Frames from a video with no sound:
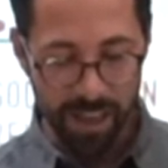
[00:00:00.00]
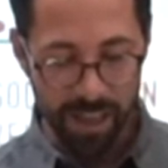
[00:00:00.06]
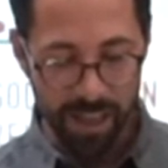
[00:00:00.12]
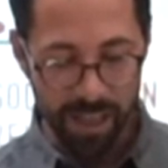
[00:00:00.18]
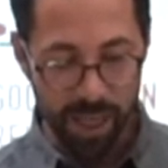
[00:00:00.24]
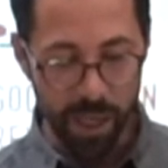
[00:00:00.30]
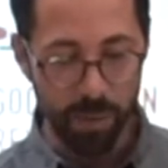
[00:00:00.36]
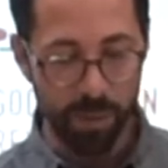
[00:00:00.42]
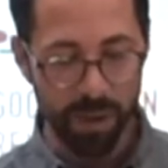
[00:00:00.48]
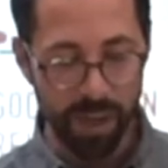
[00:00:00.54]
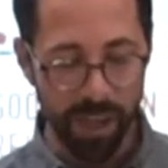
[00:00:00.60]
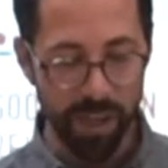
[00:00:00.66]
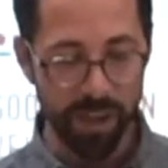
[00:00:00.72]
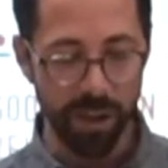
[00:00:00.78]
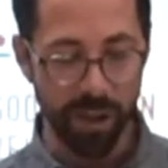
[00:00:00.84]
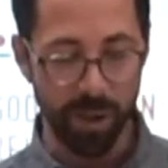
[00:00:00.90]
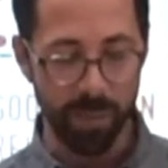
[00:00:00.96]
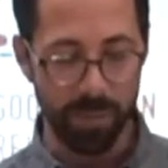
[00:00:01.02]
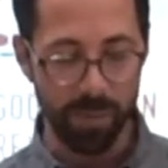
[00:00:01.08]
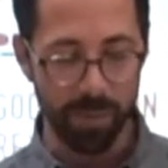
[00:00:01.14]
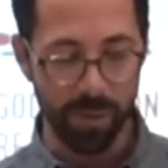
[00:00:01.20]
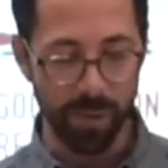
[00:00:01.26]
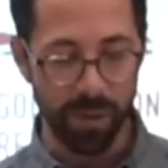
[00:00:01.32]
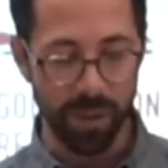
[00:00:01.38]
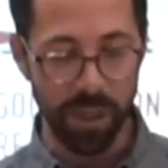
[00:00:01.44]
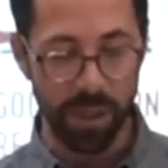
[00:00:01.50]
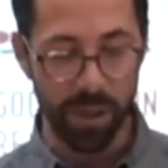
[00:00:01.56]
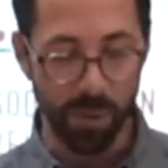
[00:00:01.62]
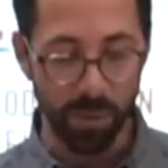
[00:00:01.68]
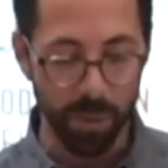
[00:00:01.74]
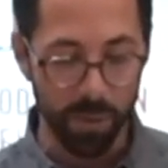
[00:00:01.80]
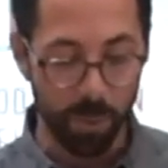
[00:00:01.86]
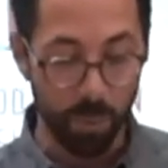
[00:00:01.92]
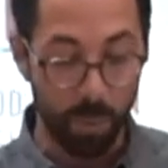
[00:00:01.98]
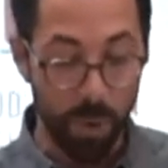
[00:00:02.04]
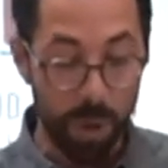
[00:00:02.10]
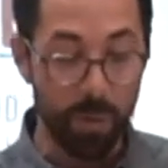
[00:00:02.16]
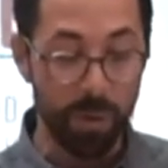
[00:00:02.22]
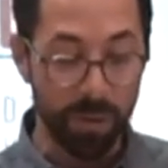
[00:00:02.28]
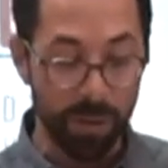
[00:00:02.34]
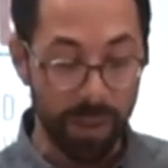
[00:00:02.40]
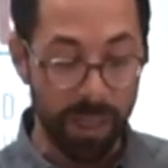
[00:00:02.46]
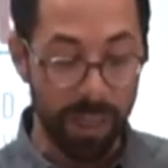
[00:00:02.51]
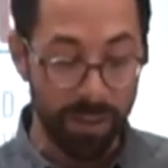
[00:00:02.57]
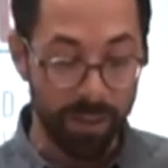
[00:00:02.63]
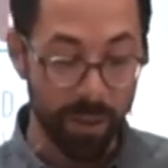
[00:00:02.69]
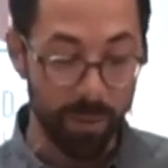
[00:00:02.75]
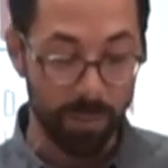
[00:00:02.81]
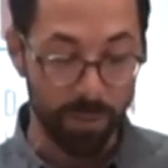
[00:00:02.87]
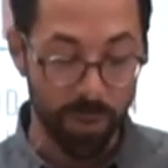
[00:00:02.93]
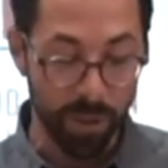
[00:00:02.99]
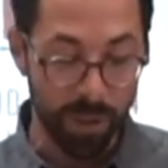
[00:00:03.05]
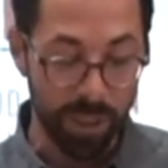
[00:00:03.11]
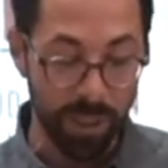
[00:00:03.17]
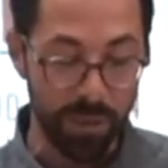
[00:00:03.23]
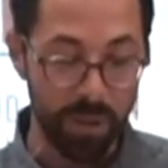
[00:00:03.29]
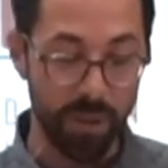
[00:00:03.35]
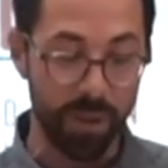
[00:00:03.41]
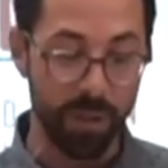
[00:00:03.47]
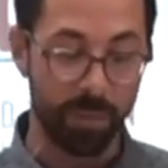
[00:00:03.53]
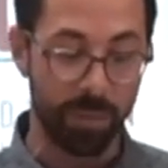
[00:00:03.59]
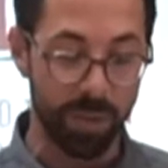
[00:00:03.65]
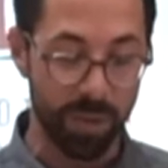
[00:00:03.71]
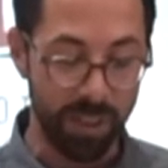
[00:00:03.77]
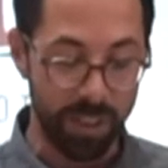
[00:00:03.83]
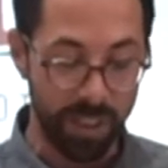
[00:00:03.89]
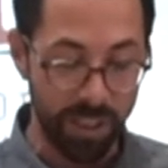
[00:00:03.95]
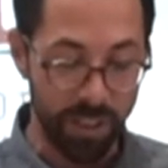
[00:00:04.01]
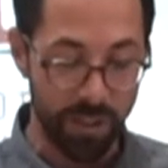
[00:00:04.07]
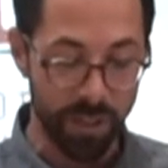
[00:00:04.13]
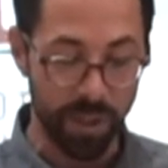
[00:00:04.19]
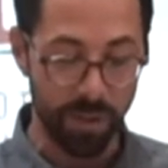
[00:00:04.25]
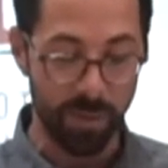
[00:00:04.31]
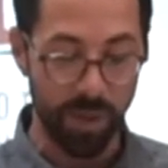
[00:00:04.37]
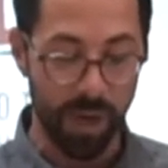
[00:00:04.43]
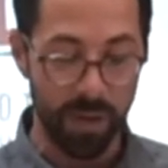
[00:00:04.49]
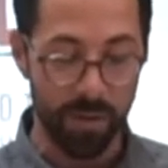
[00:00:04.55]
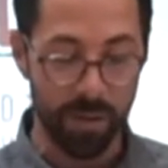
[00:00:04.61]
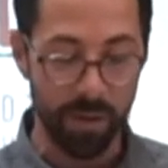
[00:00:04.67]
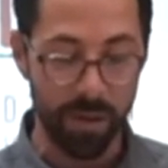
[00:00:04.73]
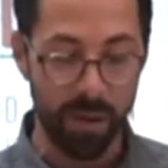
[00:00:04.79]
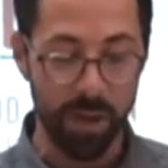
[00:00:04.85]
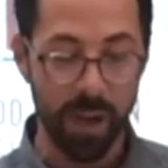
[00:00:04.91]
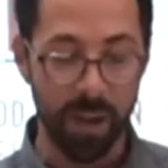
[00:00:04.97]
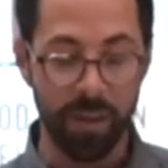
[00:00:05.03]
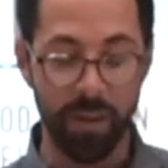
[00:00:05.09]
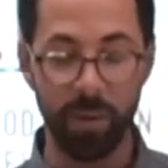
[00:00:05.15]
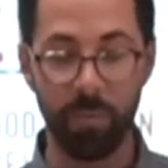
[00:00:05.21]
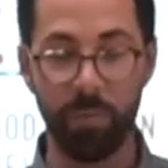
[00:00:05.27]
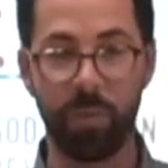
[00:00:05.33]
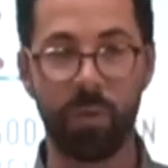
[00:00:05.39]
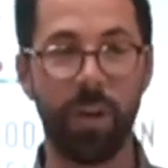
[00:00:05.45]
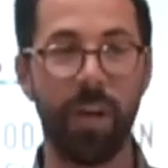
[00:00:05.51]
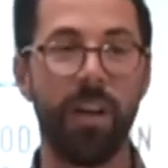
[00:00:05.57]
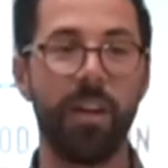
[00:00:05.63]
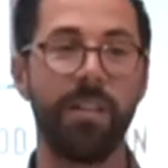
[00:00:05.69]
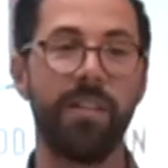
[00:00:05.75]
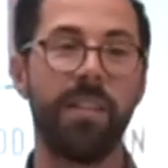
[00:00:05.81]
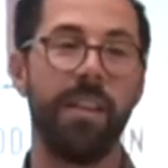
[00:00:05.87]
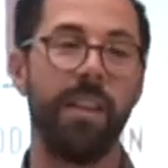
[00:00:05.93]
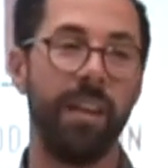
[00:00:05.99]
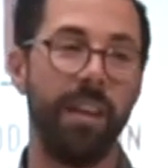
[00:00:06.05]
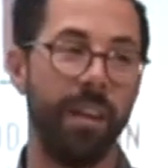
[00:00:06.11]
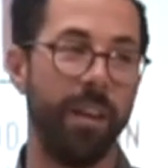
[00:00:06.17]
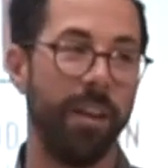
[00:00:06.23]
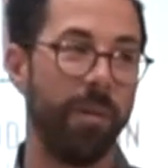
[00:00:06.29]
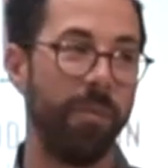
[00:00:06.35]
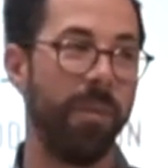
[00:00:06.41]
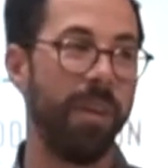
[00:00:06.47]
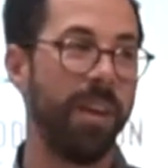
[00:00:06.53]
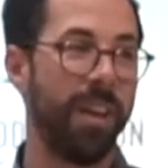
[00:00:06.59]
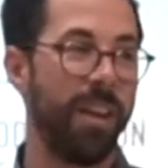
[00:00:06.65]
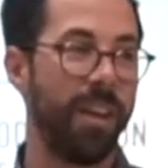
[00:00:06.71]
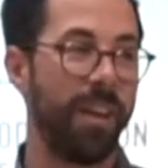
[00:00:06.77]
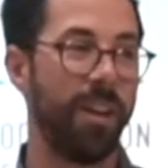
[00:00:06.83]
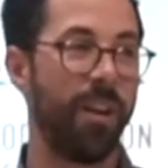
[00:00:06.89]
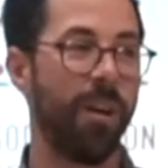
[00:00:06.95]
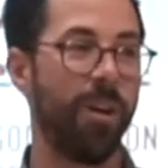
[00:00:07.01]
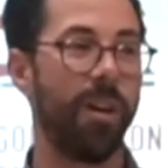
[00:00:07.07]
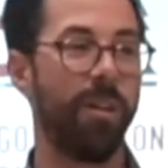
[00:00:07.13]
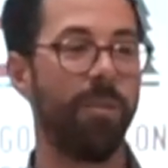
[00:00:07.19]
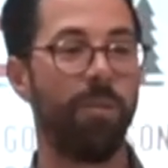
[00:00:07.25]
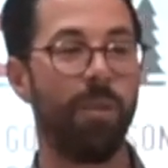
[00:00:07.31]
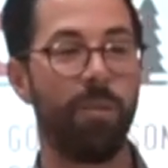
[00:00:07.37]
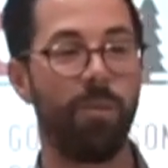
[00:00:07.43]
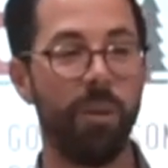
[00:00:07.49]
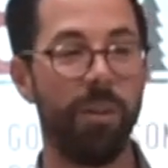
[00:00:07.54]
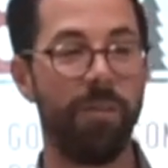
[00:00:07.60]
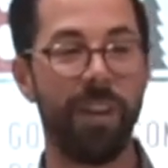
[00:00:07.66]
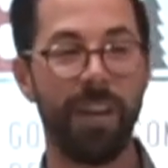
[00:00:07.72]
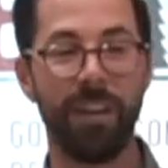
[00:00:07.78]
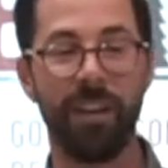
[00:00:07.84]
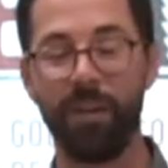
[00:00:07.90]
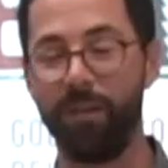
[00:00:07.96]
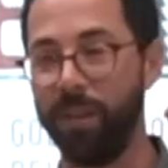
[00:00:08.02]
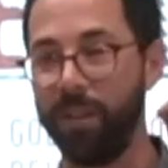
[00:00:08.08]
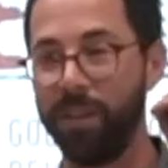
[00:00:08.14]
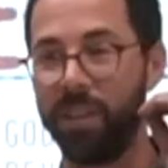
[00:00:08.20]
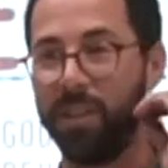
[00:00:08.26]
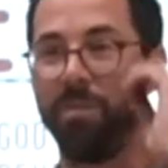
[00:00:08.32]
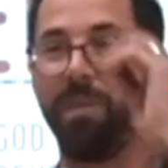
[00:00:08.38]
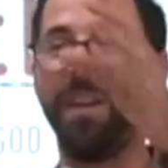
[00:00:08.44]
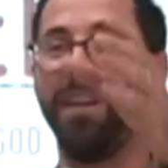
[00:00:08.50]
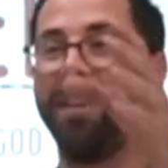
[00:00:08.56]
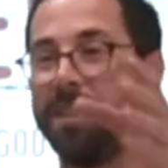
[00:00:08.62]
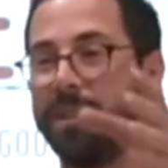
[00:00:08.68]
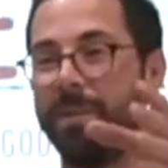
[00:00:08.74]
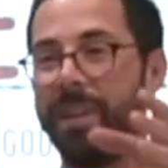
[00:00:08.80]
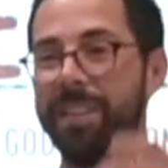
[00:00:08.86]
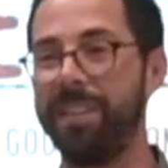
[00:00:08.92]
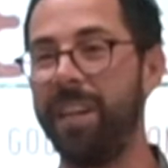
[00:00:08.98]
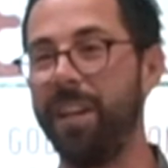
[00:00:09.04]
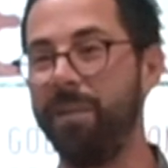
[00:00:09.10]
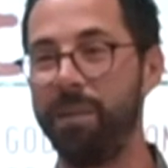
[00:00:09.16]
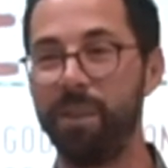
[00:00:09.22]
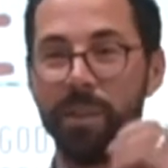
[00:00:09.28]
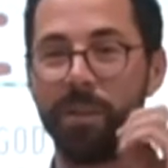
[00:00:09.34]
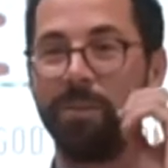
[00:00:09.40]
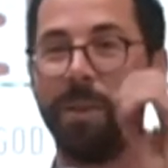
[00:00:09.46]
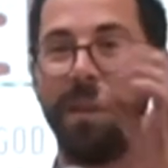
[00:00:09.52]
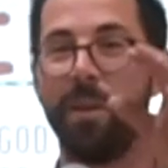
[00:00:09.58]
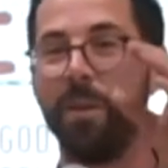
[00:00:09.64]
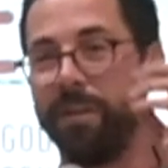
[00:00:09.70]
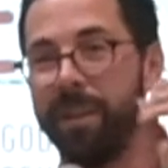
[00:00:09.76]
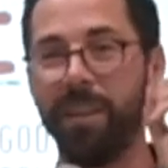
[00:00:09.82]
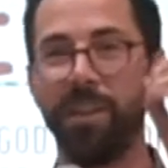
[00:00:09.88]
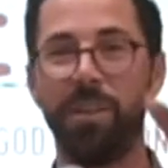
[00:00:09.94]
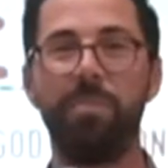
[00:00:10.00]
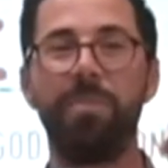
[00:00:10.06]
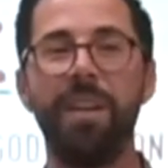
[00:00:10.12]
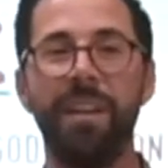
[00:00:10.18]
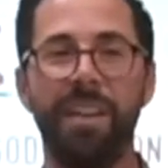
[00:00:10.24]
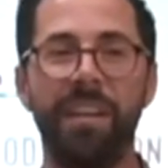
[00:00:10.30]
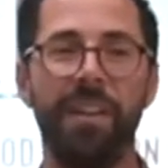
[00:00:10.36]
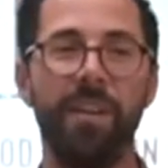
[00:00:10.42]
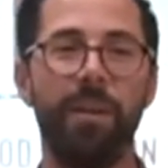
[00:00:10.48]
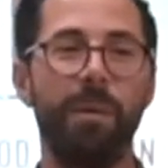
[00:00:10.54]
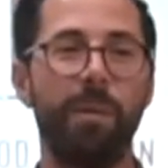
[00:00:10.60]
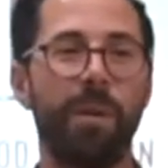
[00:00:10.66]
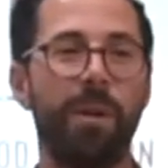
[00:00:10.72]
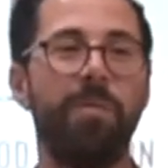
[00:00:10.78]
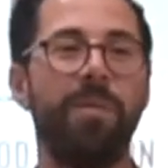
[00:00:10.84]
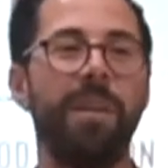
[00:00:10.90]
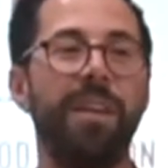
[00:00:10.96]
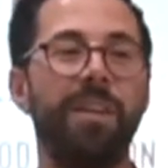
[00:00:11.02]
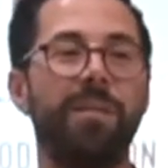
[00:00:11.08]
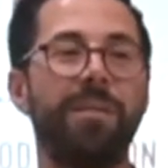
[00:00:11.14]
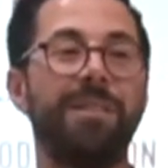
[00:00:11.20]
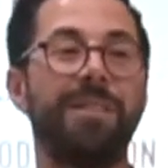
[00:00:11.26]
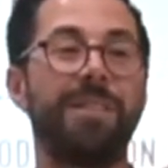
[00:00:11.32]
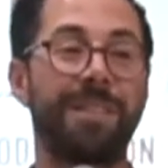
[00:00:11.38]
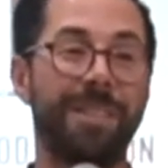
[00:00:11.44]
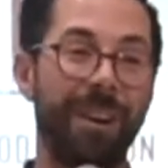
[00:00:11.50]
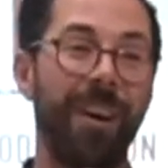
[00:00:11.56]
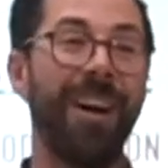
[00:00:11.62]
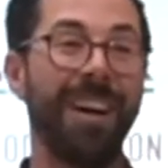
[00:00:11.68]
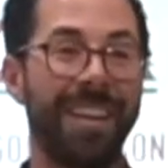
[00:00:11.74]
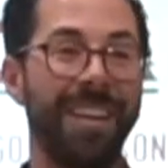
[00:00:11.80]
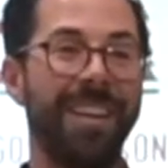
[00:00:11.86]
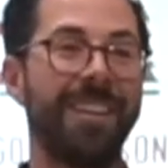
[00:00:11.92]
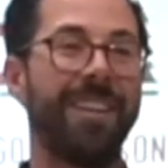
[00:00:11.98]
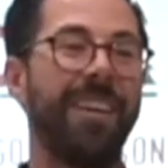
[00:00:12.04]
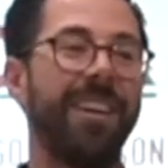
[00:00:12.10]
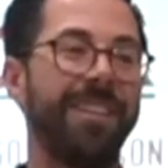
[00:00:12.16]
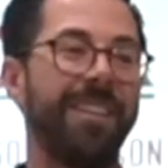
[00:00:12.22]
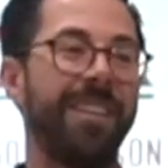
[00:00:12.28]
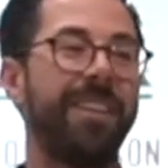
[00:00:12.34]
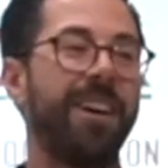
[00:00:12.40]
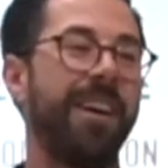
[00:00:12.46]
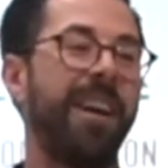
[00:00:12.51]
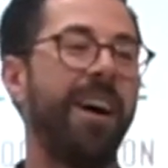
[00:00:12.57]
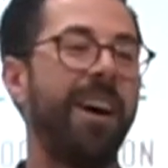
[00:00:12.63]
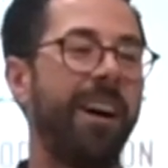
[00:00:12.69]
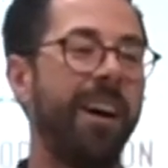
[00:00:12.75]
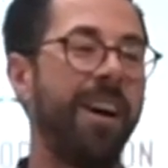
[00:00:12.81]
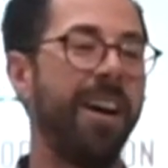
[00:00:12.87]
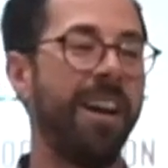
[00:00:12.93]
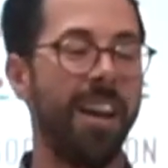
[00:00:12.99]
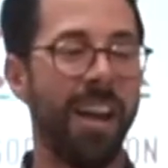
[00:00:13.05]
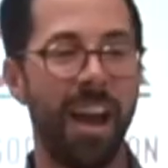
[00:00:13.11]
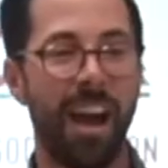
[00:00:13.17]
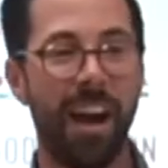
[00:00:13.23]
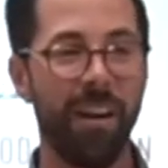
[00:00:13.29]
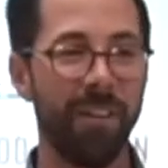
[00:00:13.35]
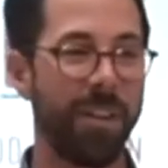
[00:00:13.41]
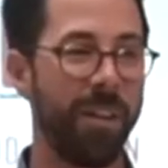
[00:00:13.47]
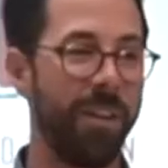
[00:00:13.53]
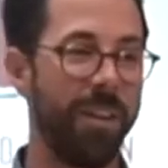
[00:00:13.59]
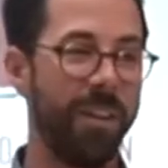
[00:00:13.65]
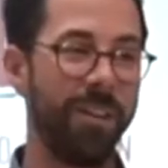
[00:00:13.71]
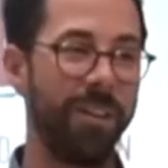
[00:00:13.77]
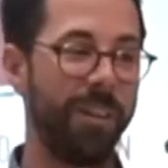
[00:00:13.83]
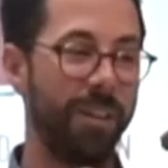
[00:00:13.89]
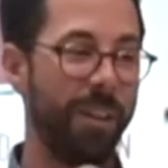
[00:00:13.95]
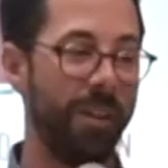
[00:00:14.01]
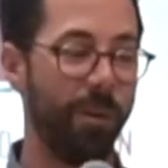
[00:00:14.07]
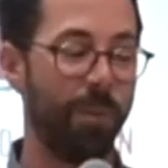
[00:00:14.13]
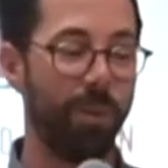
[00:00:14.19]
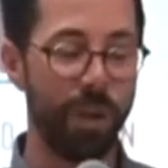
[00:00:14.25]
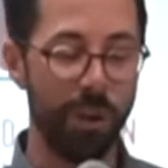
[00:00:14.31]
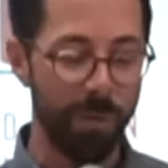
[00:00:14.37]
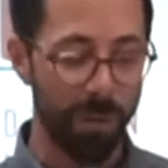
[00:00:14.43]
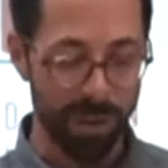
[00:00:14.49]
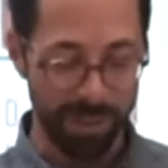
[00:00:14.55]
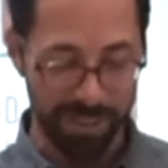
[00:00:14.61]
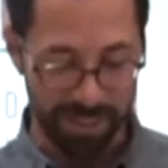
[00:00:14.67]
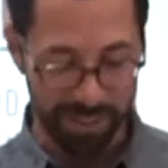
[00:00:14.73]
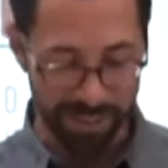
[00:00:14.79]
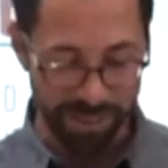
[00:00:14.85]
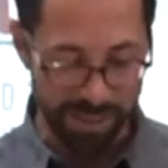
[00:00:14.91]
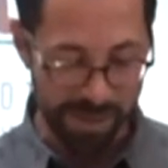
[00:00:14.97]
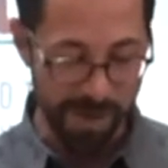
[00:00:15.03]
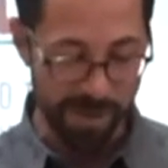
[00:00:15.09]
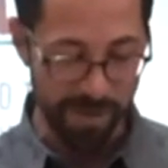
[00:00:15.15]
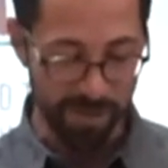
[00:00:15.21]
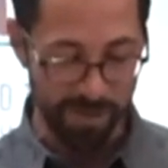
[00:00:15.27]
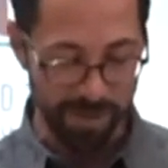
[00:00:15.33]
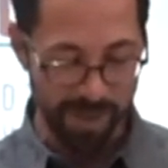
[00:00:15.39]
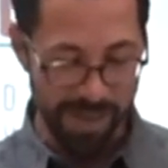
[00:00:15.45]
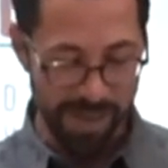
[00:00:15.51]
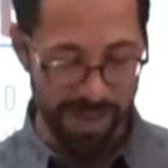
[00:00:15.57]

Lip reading: he would end up, you know, we would end up looking to the procedure rather than prayer to him. You know, if we found out if you just spit in somebody's eye, we'd just be going around spitting. You know, we wouldn't be talking to God, say, God, how can, you know, what do you want us to do?